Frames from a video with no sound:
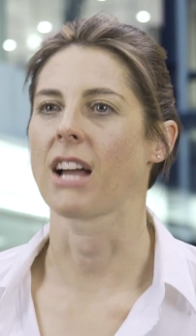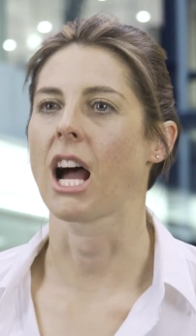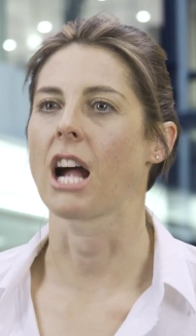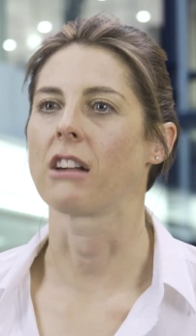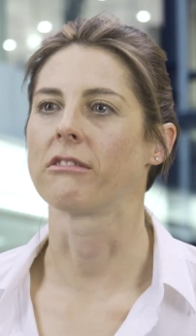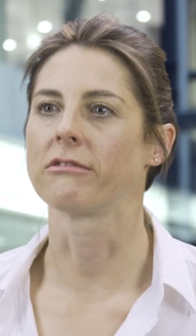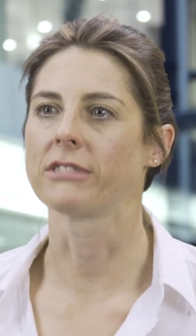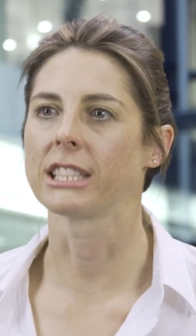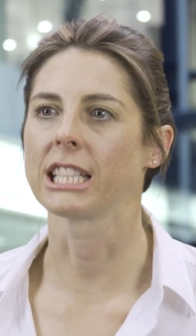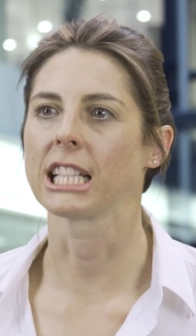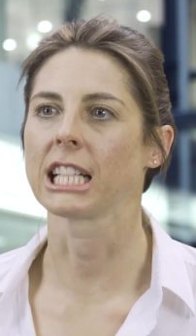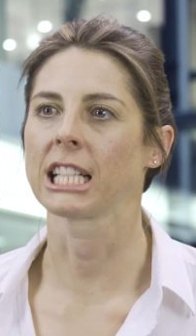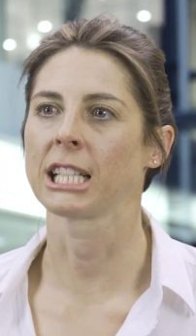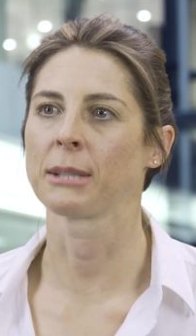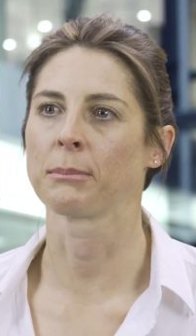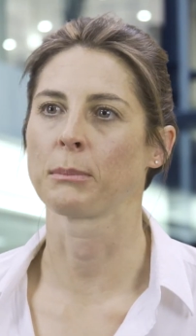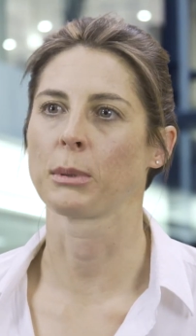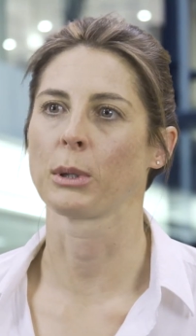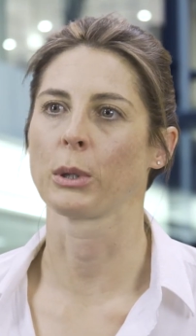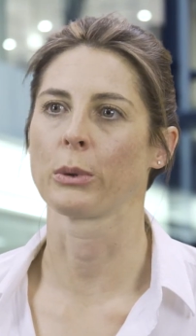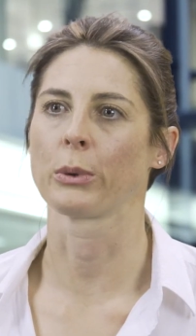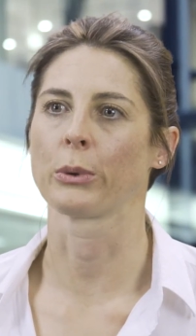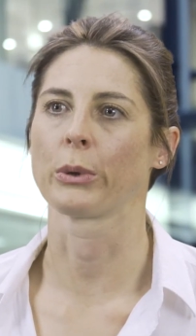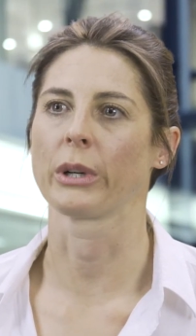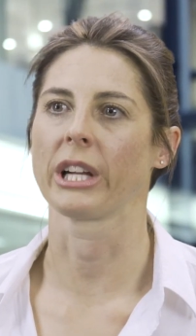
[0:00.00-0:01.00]
I really
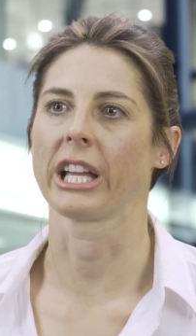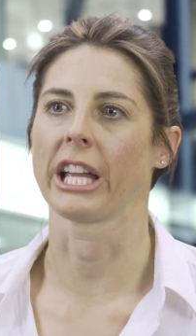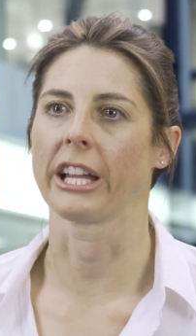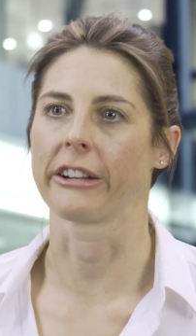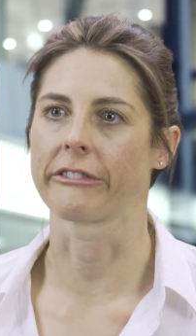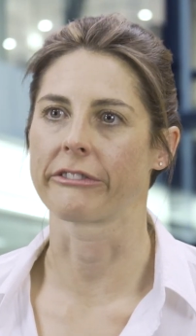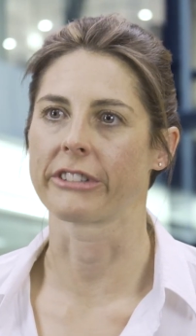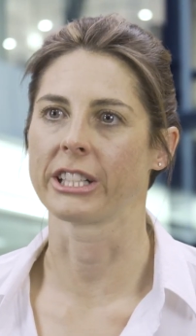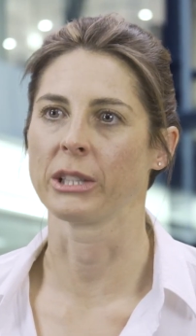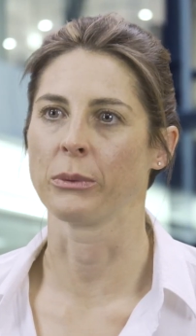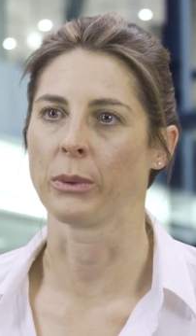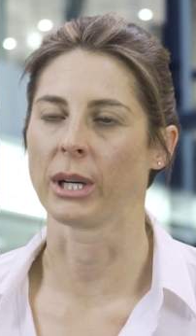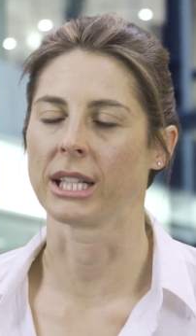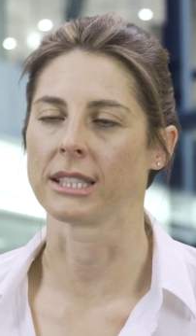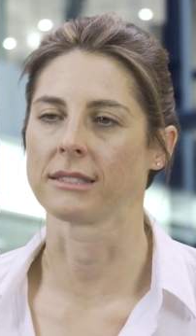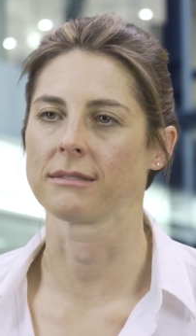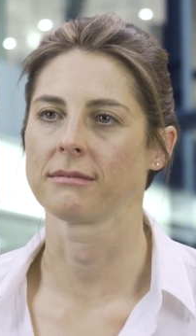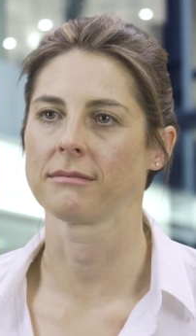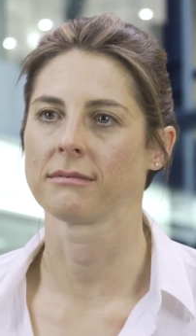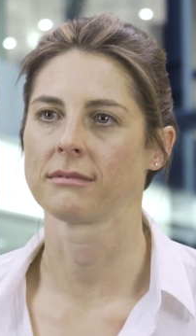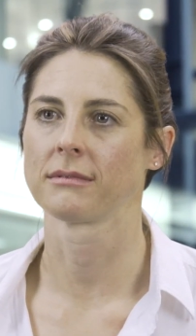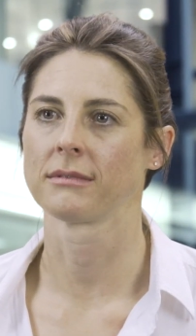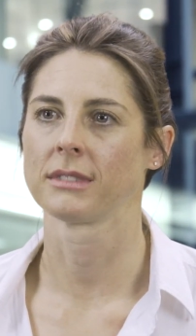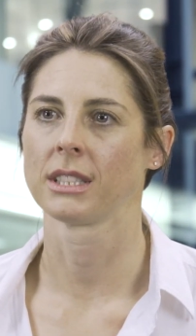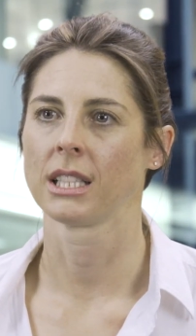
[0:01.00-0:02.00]
implore everyone,